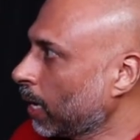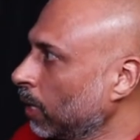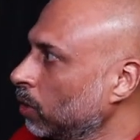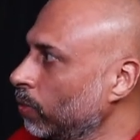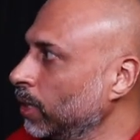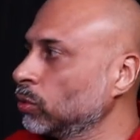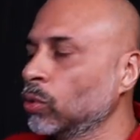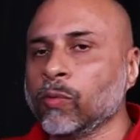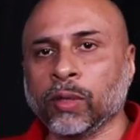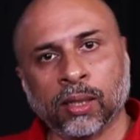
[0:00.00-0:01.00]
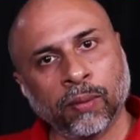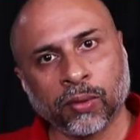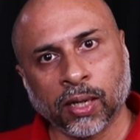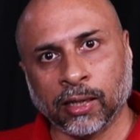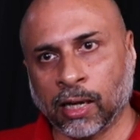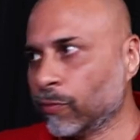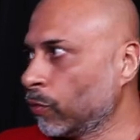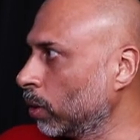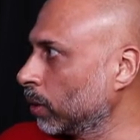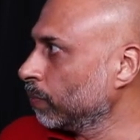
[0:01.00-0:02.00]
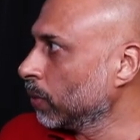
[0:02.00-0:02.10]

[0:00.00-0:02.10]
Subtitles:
Otherwise, go with the default.